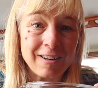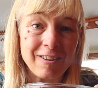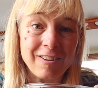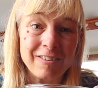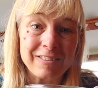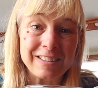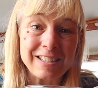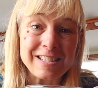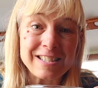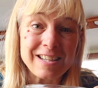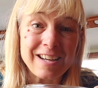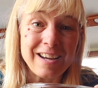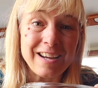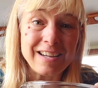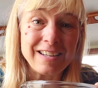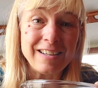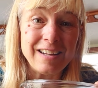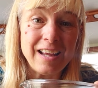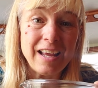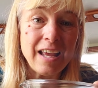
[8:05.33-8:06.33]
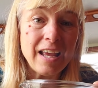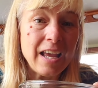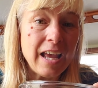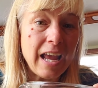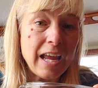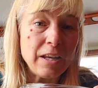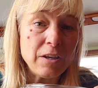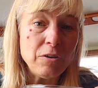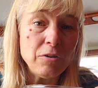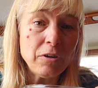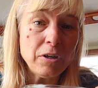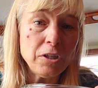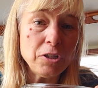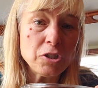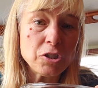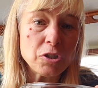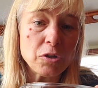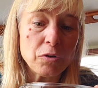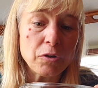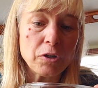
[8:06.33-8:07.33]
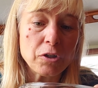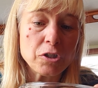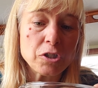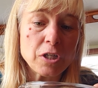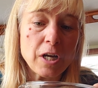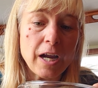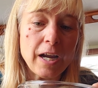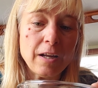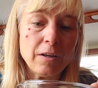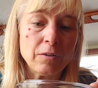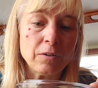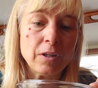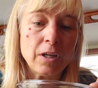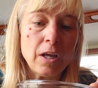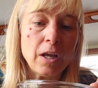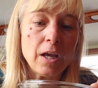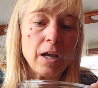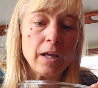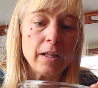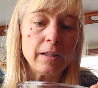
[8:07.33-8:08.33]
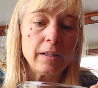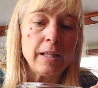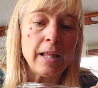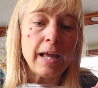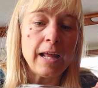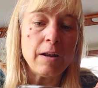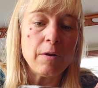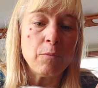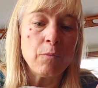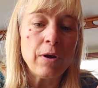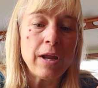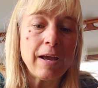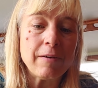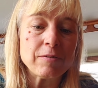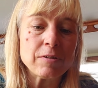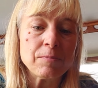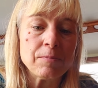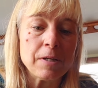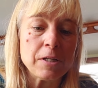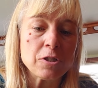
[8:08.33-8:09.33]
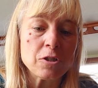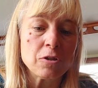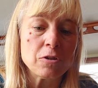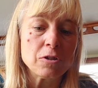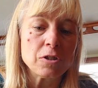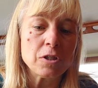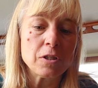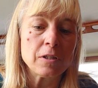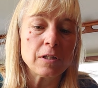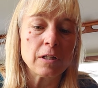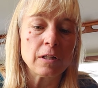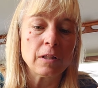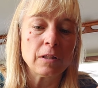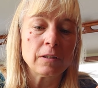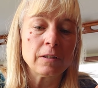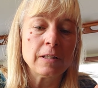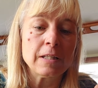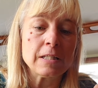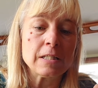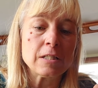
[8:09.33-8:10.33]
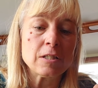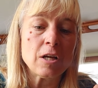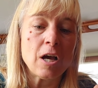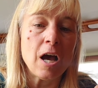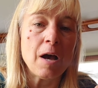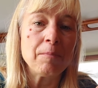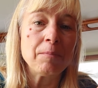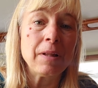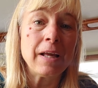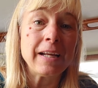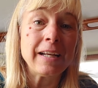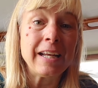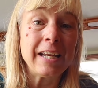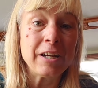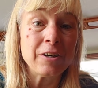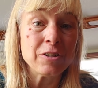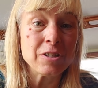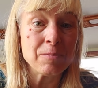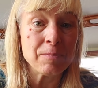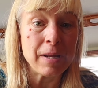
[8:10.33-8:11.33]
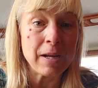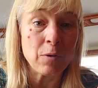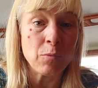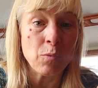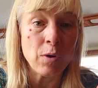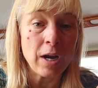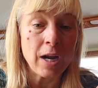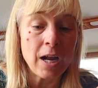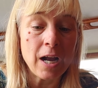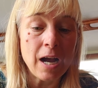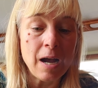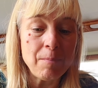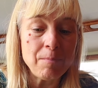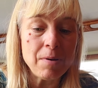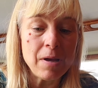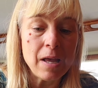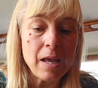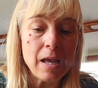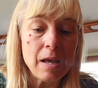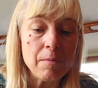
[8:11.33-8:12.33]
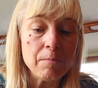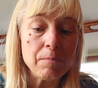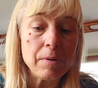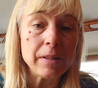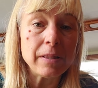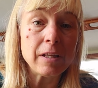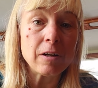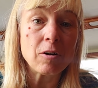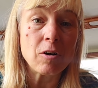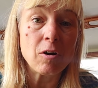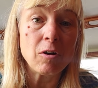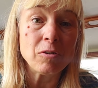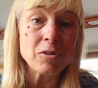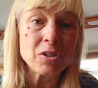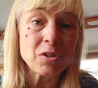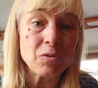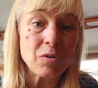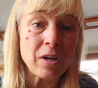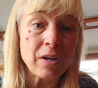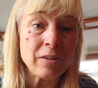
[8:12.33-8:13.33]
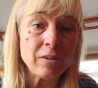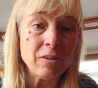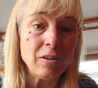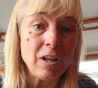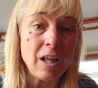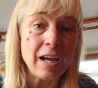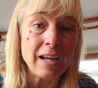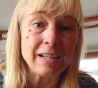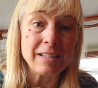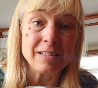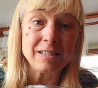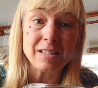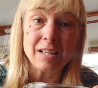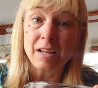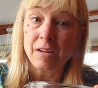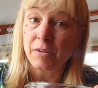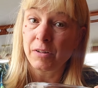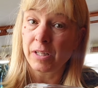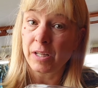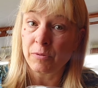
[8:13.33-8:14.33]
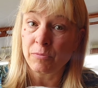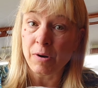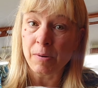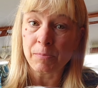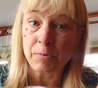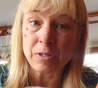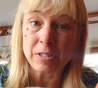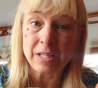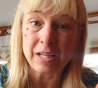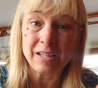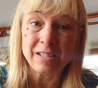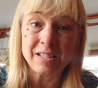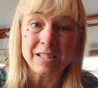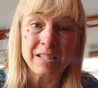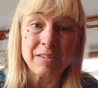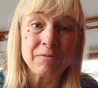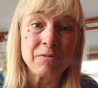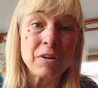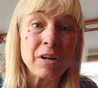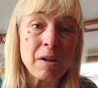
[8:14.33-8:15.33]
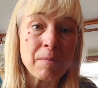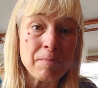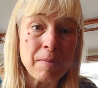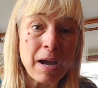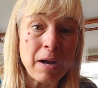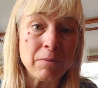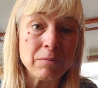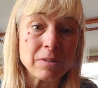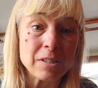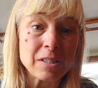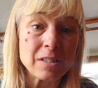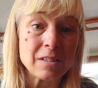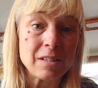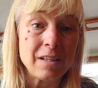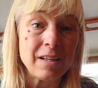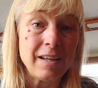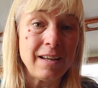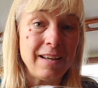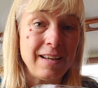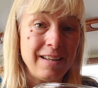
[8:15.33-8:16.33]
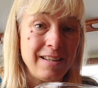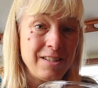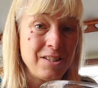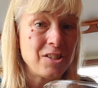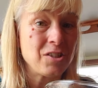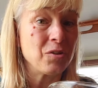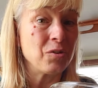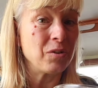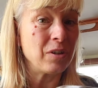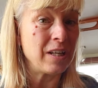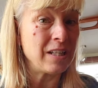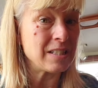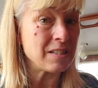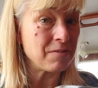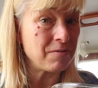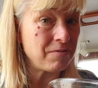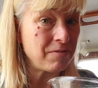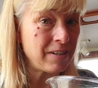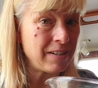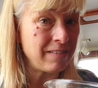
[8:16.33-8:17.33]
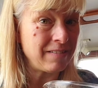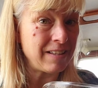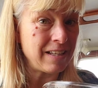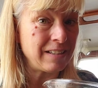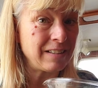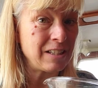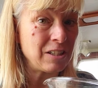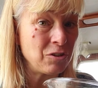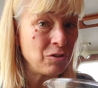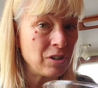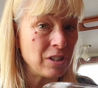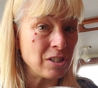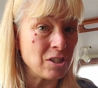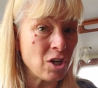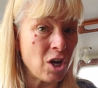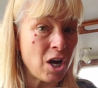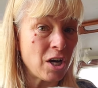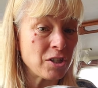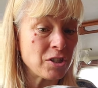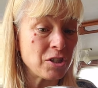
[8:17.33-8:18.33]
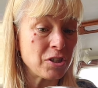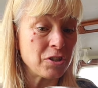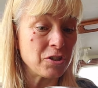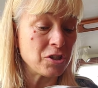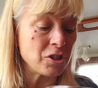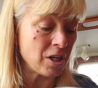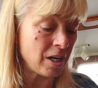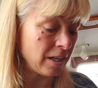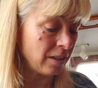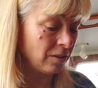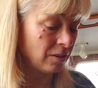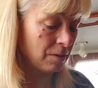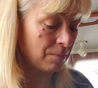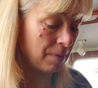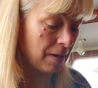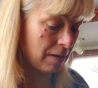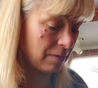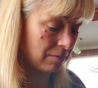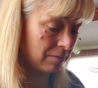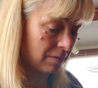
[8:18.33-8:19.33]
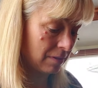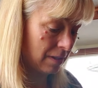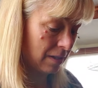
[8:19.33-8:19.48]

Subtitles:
along the side, and you can show your child that we have to measure to this top line here to make 1 cup, but there are also other lines that represent different amounts. So it's a fun thing that you can talk to your child about,